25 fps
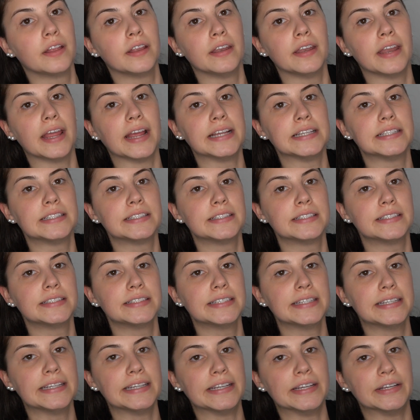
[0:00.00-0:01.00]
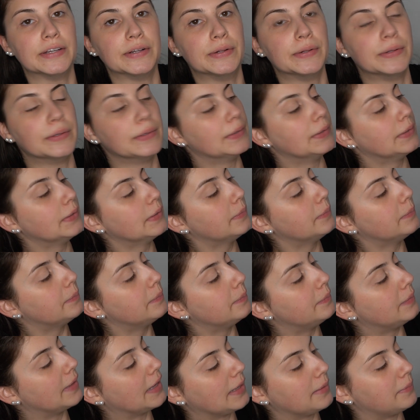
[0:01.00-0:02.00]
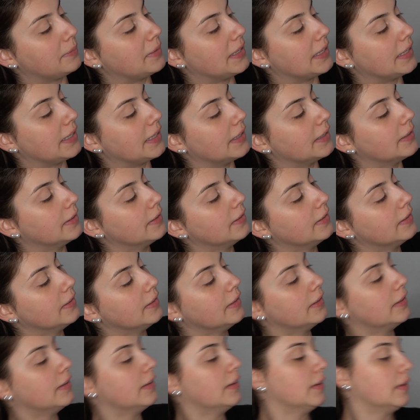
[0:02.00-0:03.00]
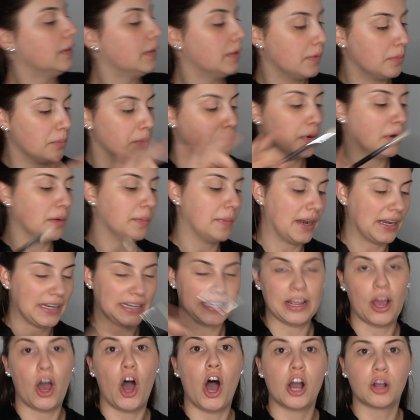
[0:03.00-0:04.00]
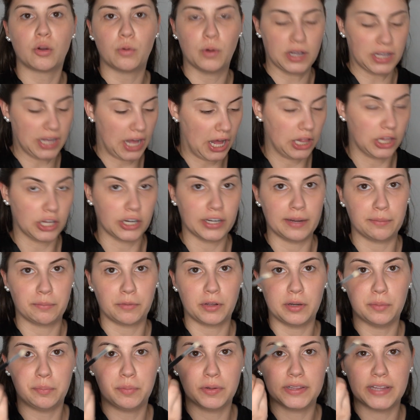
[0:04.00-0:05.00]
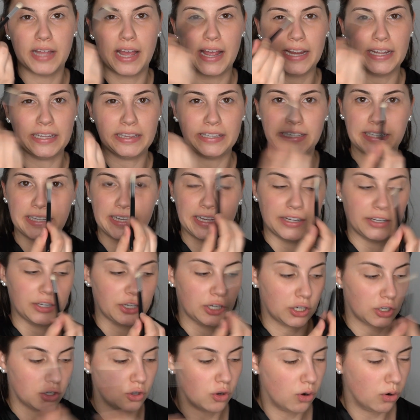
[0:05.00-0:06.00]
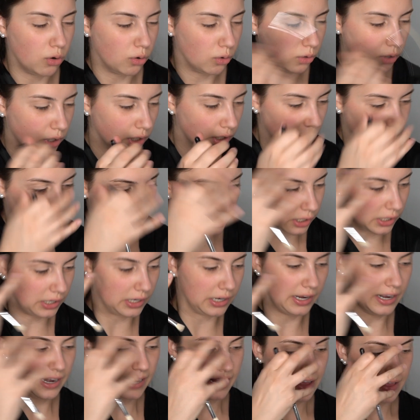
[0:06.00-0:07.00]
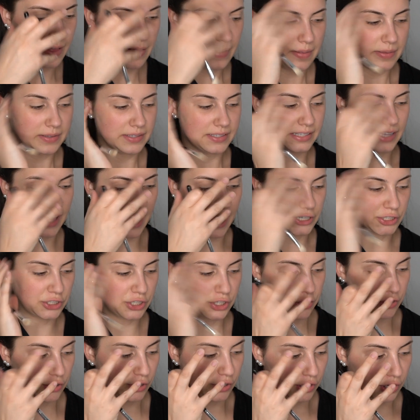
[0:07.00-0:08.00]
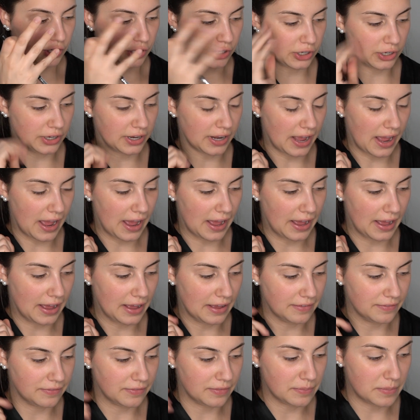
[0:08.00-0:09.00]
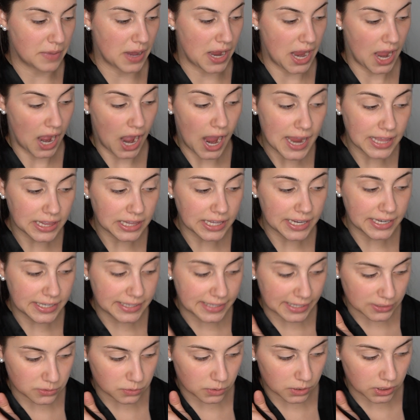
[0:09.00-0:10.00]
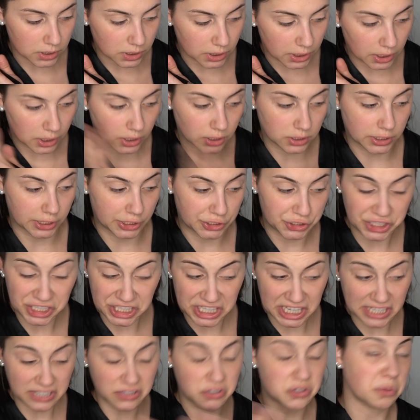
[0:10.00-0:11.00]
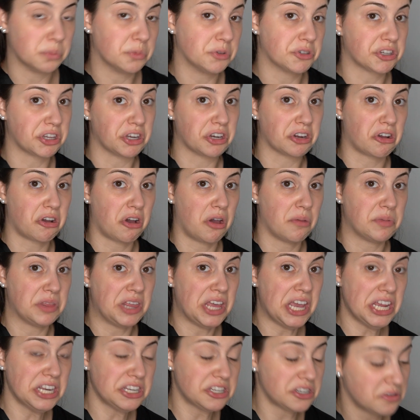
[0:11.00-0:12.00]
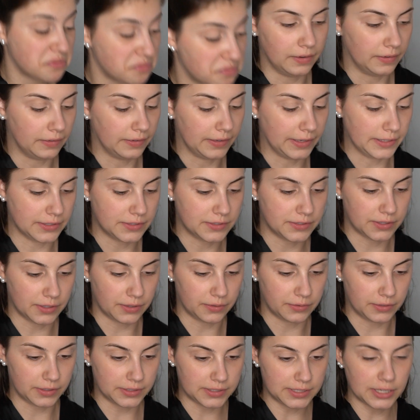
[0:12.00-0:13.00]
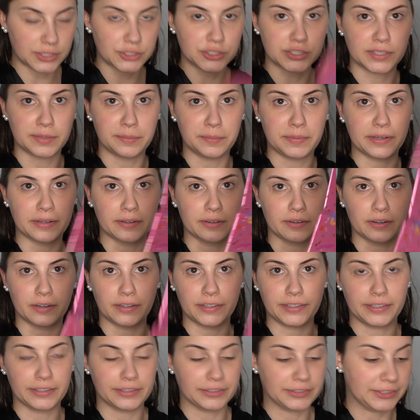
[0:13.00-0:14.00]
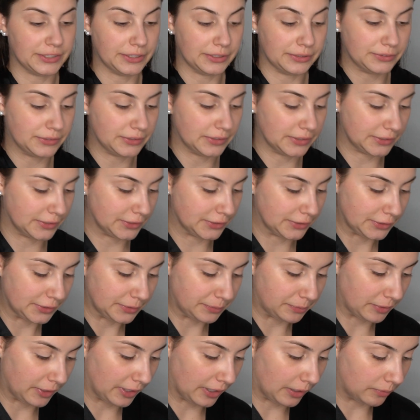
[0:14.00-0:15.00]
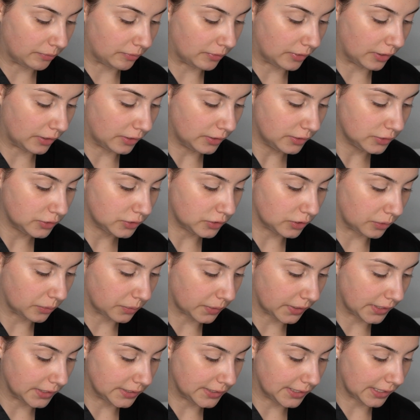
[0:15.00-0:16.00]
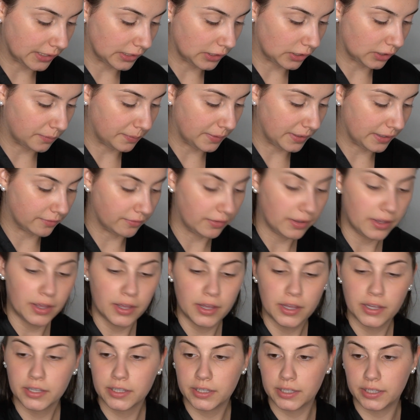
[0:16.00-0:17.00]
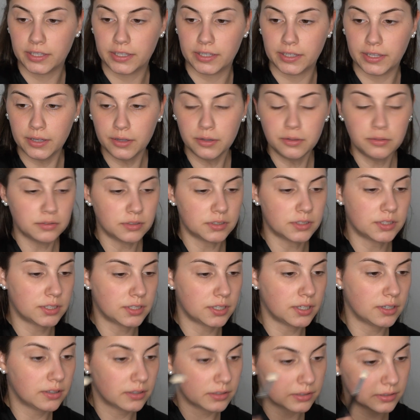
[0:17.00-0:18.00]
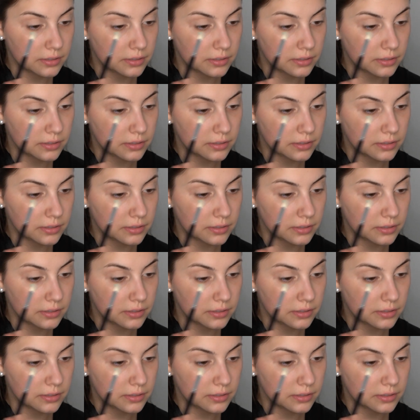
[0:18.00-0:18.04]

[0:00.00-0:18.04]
nice teal baby mermaid-y aqua color. And I'm gonna put that in the inner corner slash third of my eyelid. That's what it looks like she did, so I'm just gonna copy that. All right, so there's actually a mirror on here too, so this is super helpful. So we're gonna take a little bit of Cute,